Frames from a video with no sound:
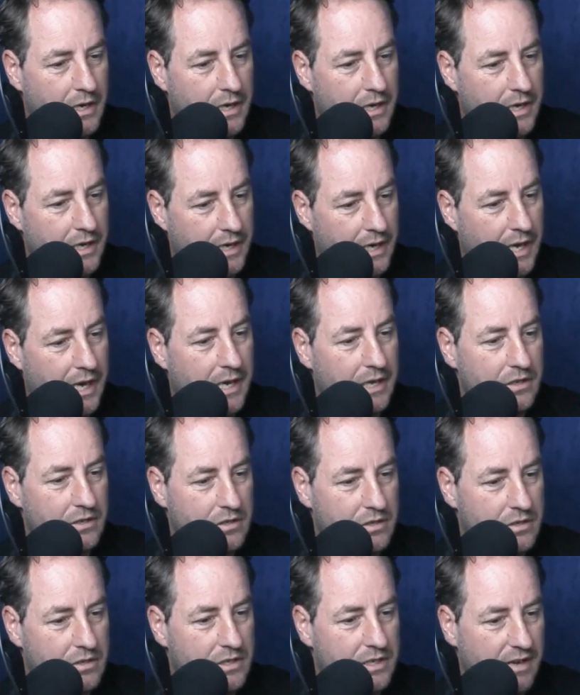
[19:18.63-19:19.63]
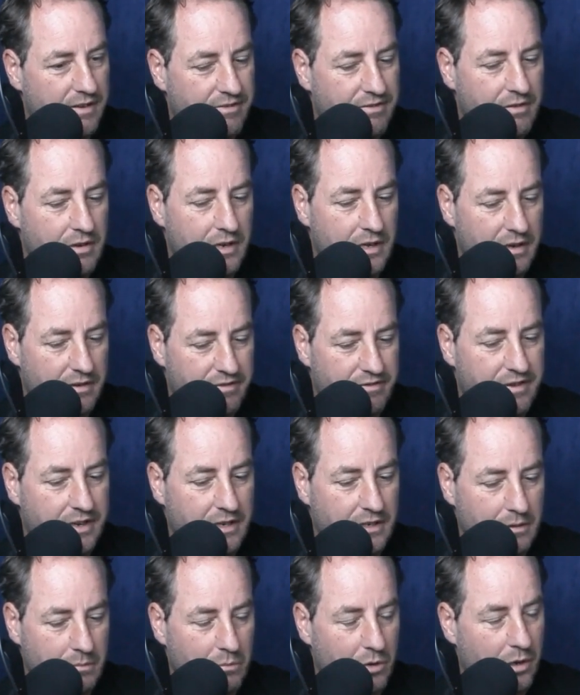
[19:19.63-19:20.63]
It has definitely
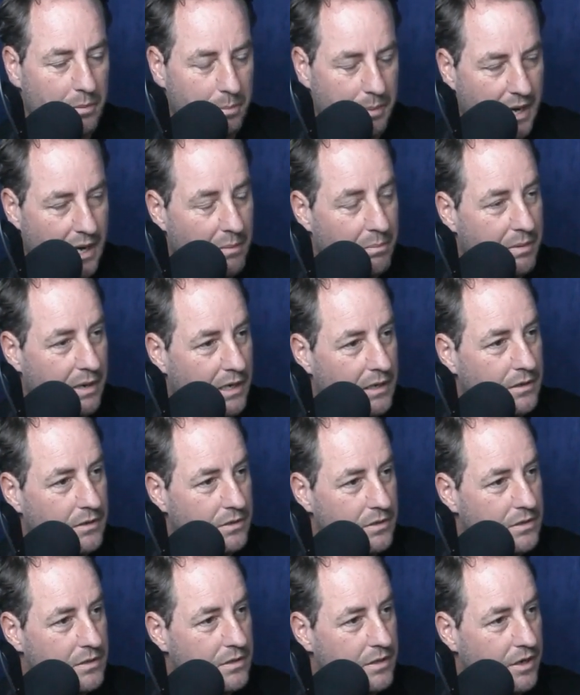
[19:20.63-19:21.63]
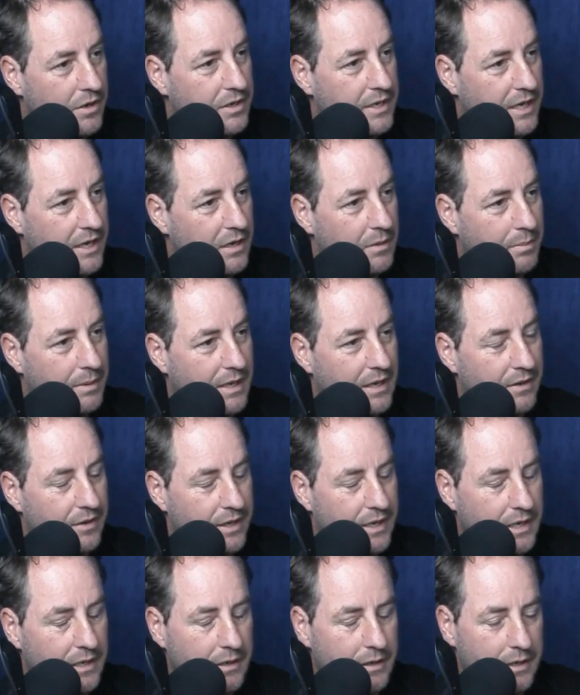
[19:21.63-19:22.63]
affected my bank balance, no doubt about
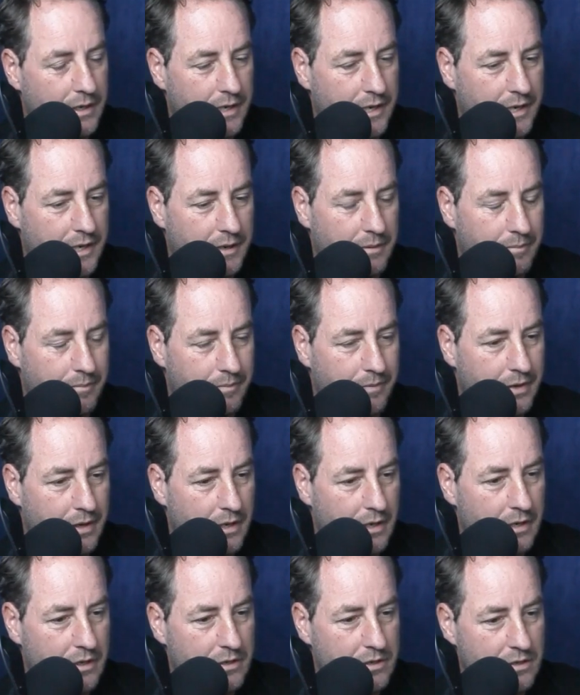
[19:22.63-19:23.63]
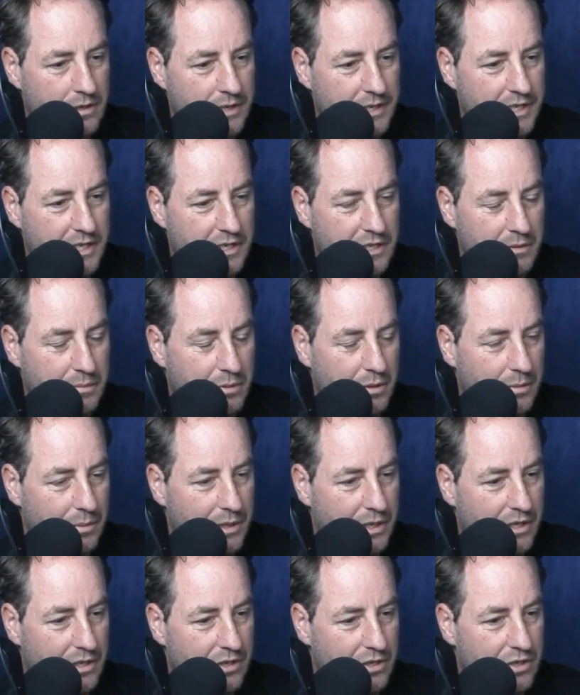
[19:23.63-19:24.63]
that. So I need to
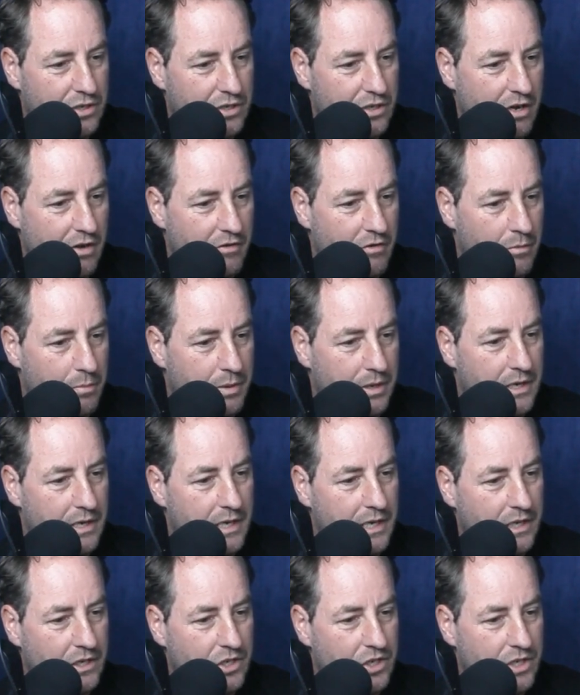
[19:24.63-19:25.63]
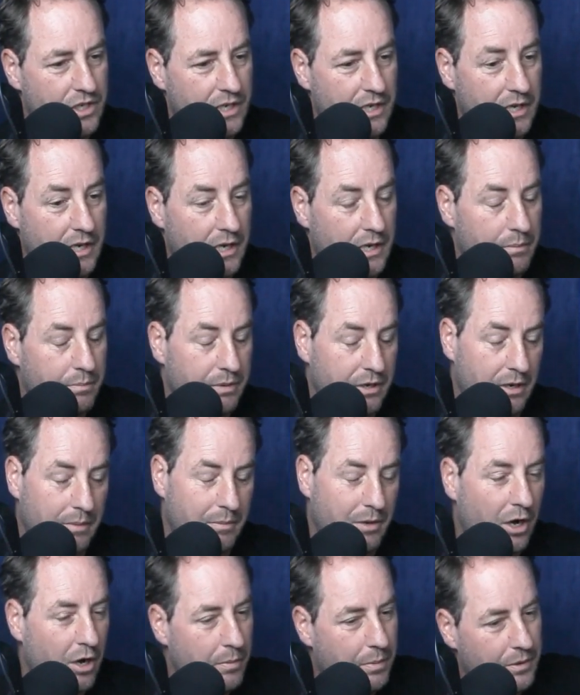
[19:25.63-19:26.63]
probably conserve a bit next year, but I'm
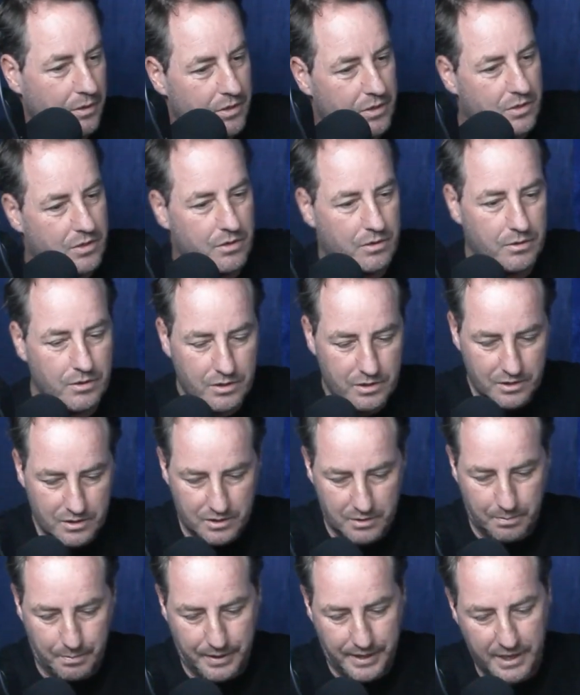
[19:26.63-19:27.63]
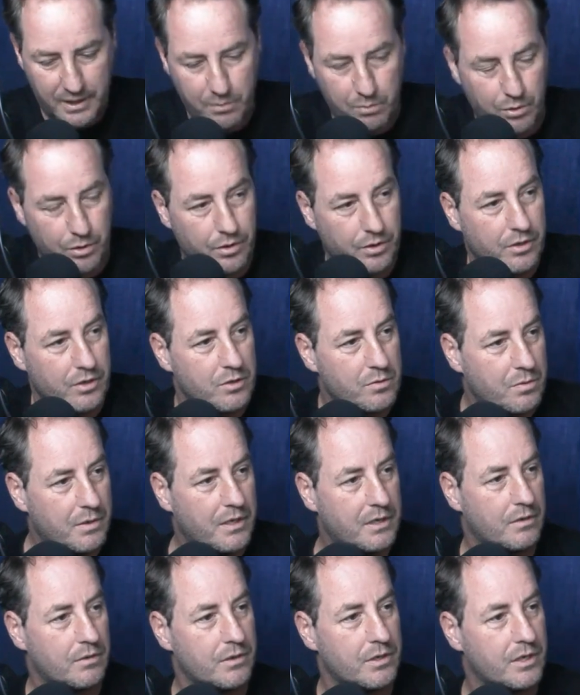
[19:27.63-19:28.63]
hoping to turn this into paid work as
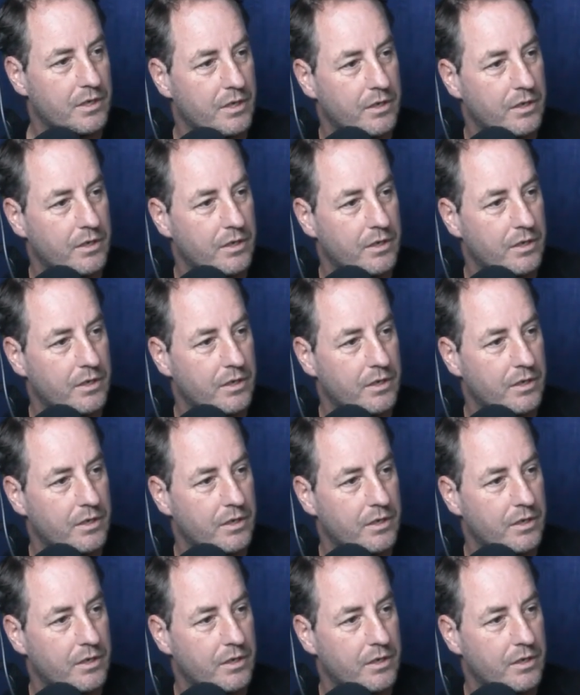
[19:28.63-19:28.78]
well,